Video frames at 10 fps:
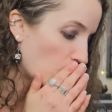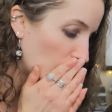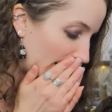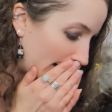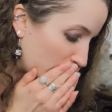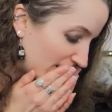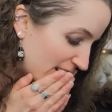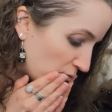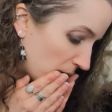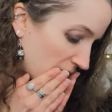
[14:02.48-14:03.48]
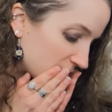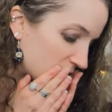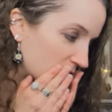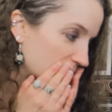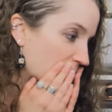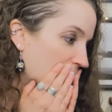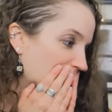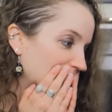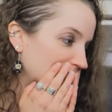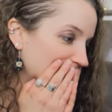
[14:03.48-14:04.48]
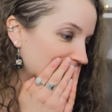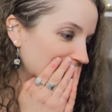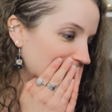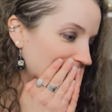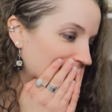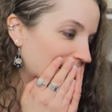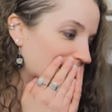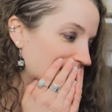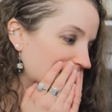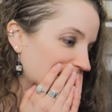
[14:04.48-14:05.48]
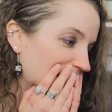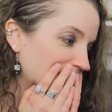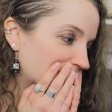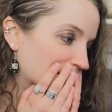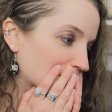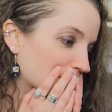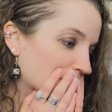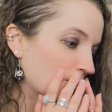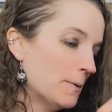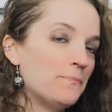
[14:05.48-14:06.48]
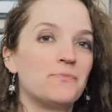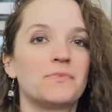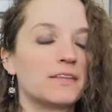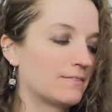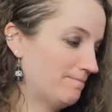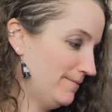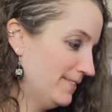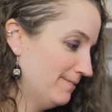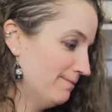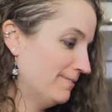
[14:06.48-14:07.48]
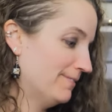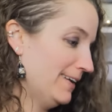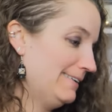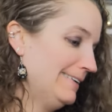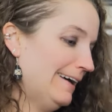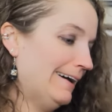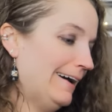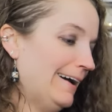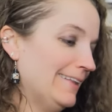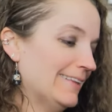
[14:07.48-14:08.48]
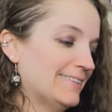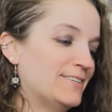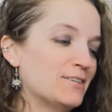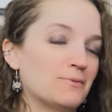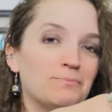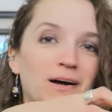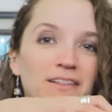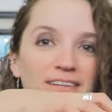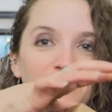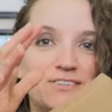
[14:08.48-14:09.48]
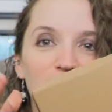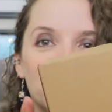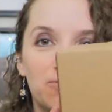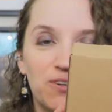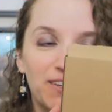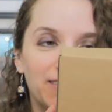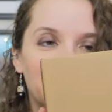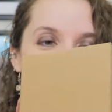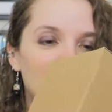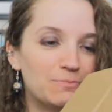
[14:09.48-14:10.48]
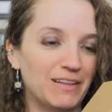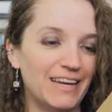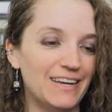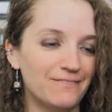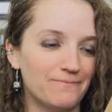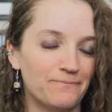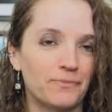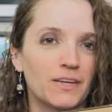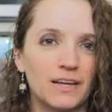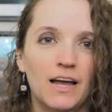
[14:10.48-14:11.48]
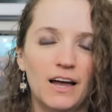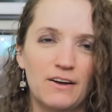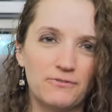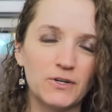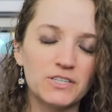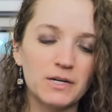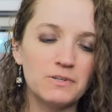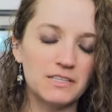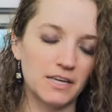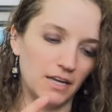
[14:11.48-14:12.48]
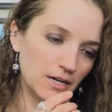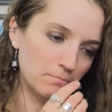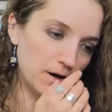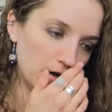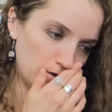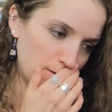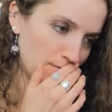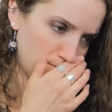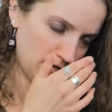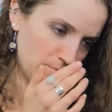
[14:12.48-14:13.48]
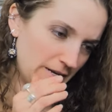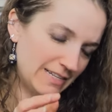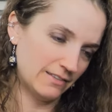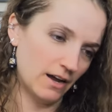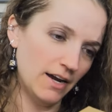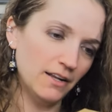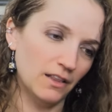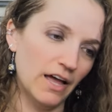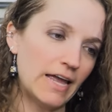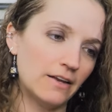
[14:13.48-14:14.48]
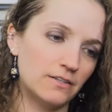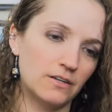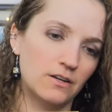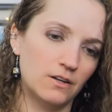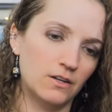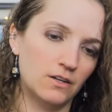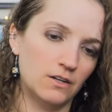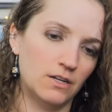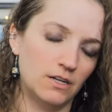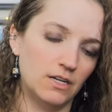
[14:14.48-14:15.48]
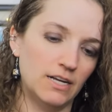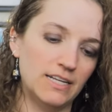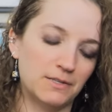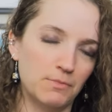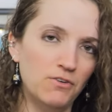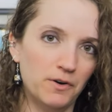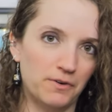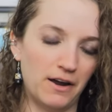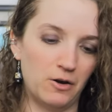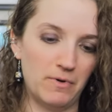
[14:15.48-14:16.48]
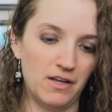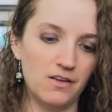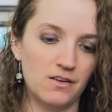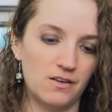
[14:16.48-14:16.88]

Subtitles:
Okay. We have boxes. Let's do this one. It's plain. At first I was thinking a mug. But it's kind of light. It's moving around a bit.